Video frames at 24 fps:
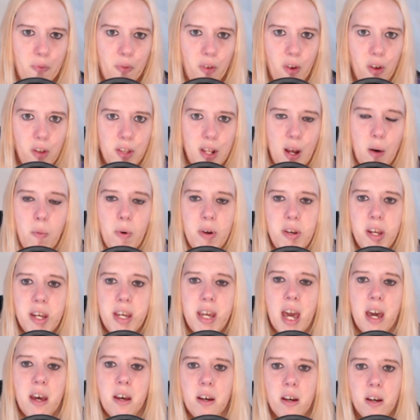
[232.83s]
Now when you
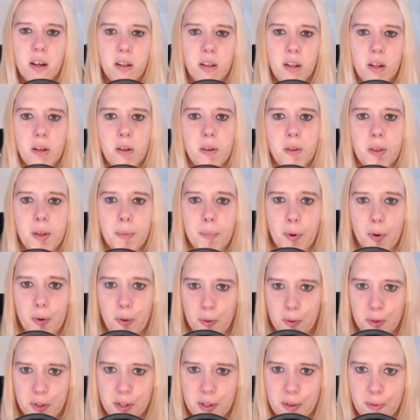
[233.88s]
get the
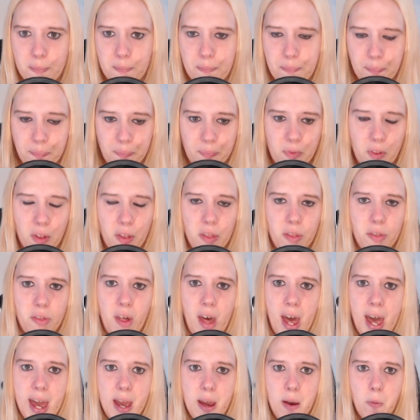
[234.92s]
models,
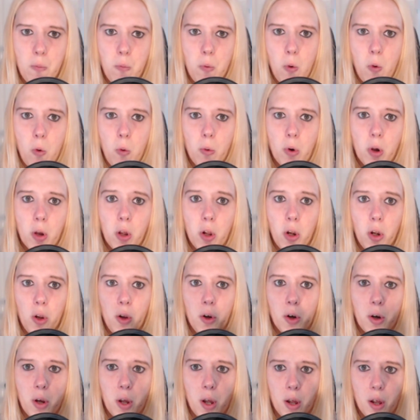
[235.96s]
they will
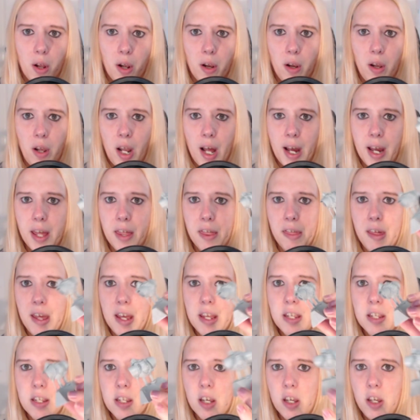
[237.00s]
look like
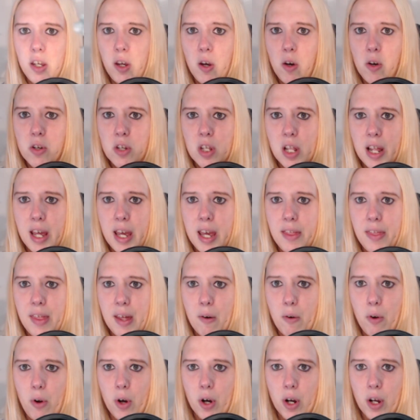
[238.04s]
this. Usually they
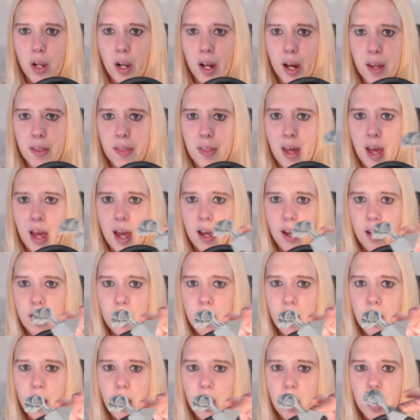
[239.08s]
will look like that.
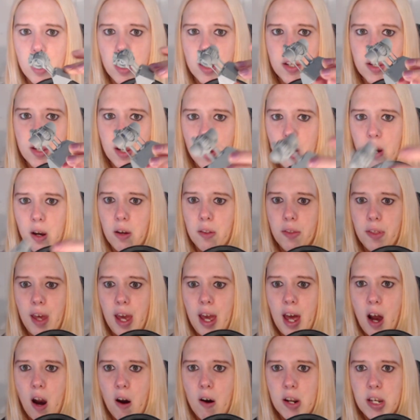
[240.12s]
So
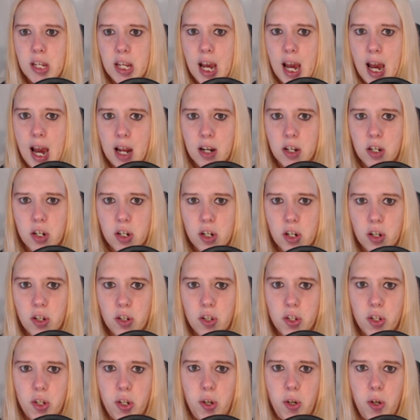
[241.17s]
they are attached
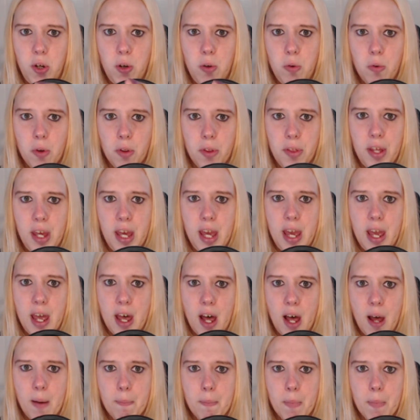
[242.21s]
to
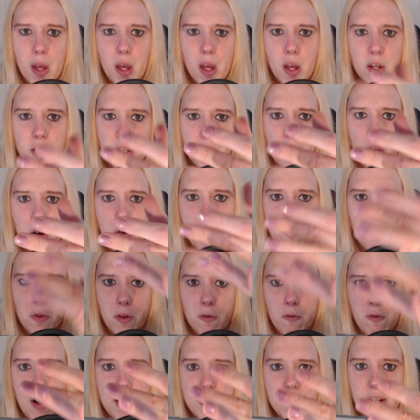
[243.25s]
the so
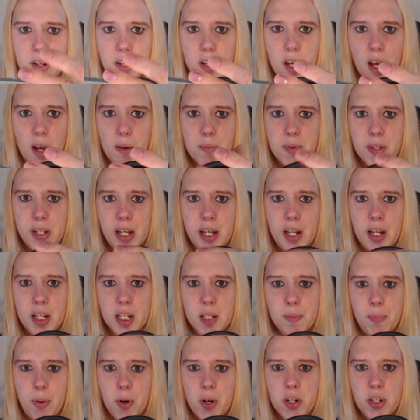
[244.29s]
the resin comes in,
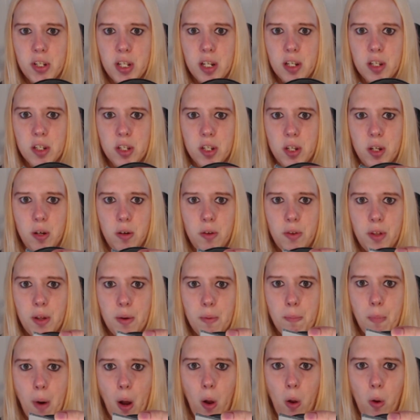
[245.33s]
it's pushed into
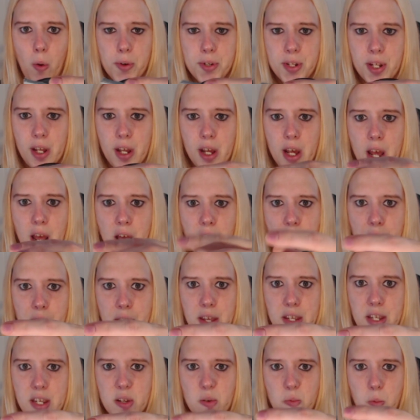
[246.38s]
the mold, and
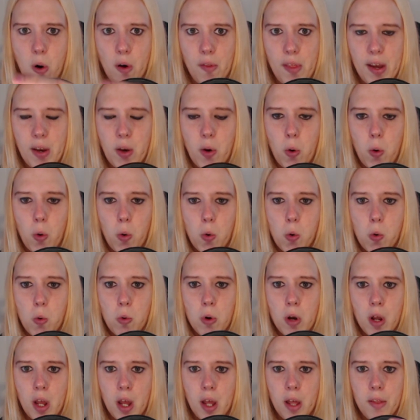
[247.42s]
this is what they
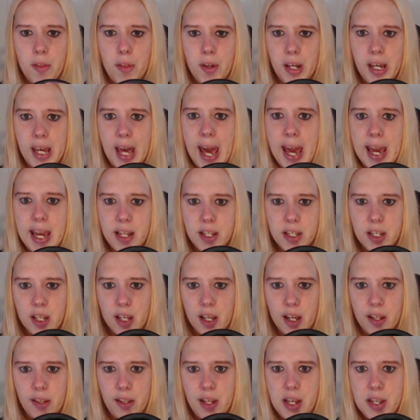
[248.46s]
call the gate,
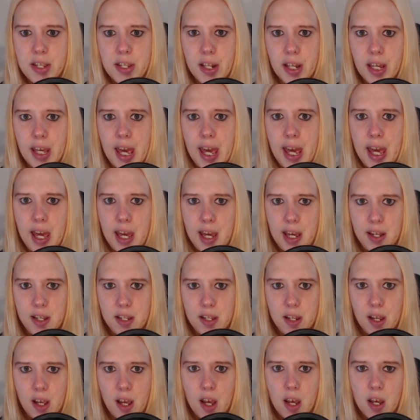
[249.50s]
and these are the
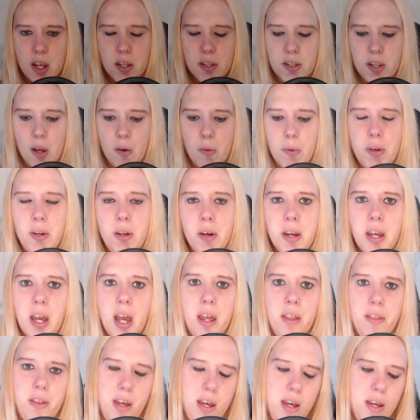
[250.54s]
keys. So when you
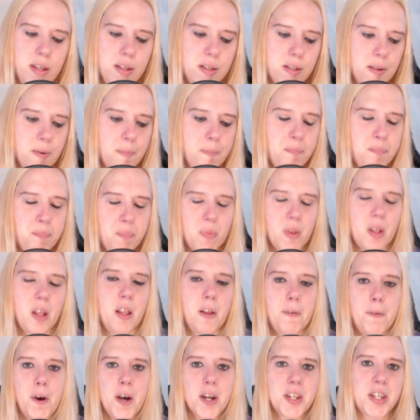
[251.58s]
get these,
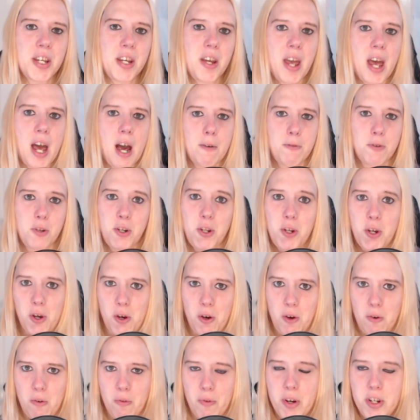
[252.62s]
the first thing you have to
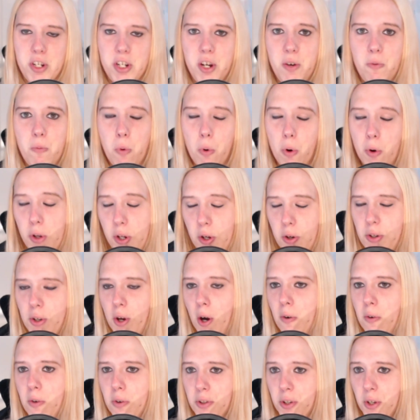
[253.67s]
do, which you
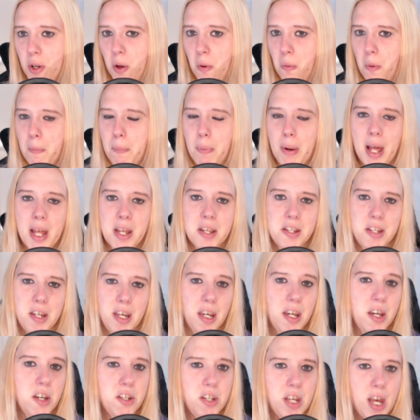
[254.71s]
don't do with
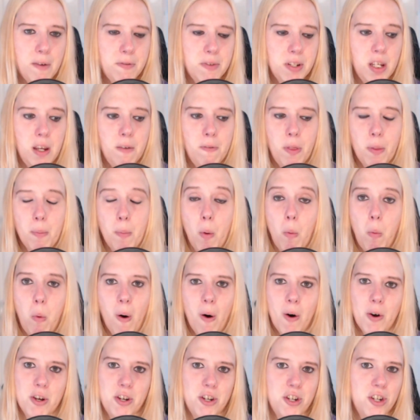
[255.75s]
plastic, is you have to give them a
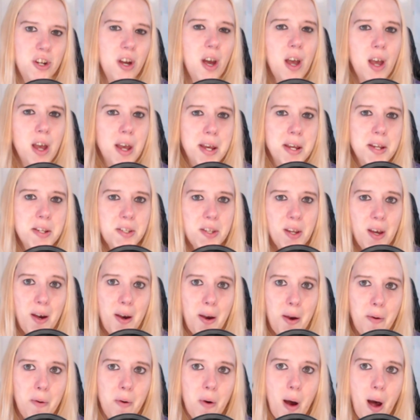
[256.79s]
wash.
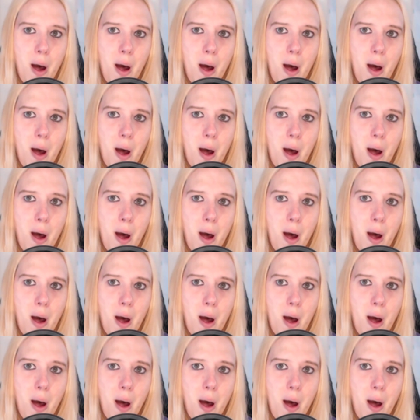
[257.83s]
So